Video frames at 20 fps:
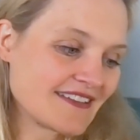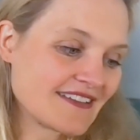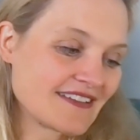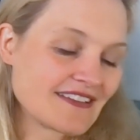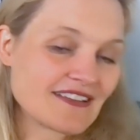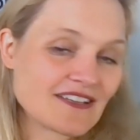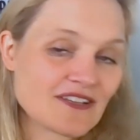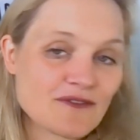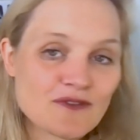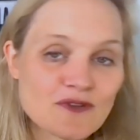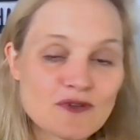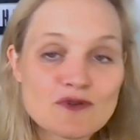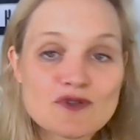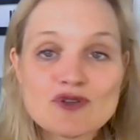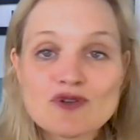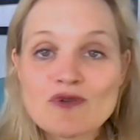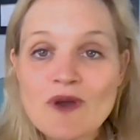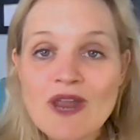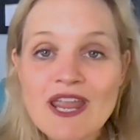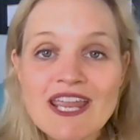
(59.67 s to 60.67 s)
and if you
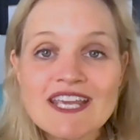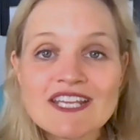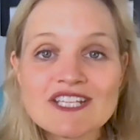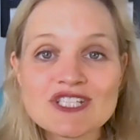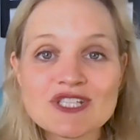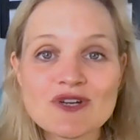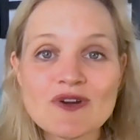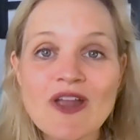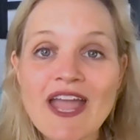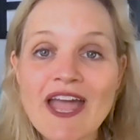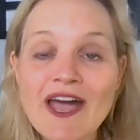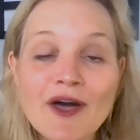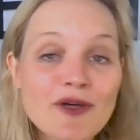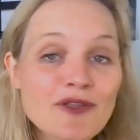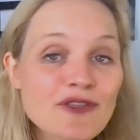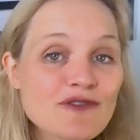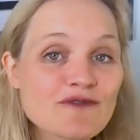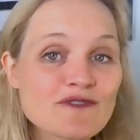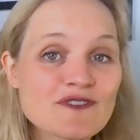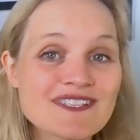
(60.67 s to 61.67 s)
trade your
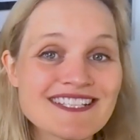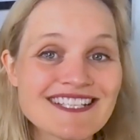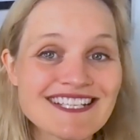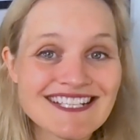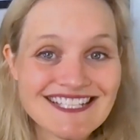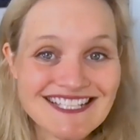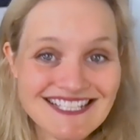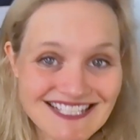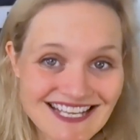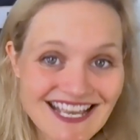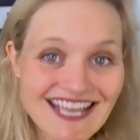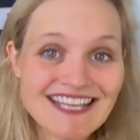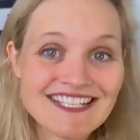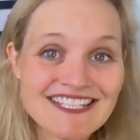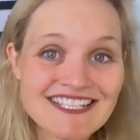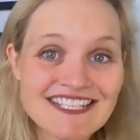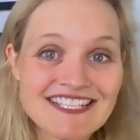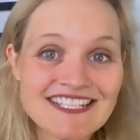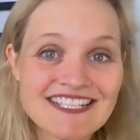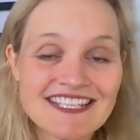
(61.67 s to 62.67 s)
health for
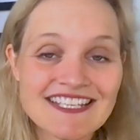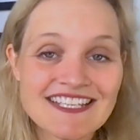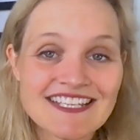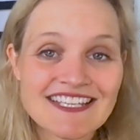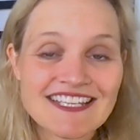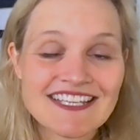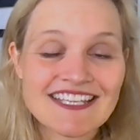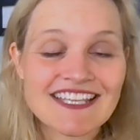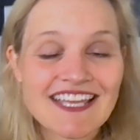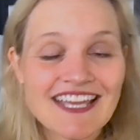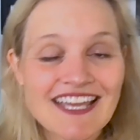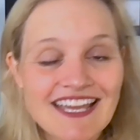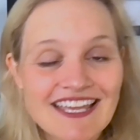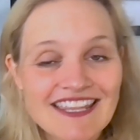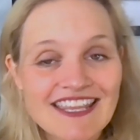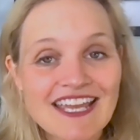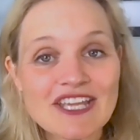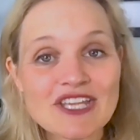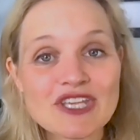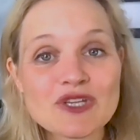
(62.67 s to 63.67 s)
success,
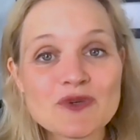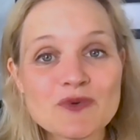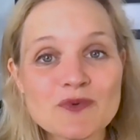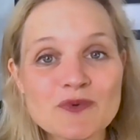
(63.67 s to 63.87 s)
that you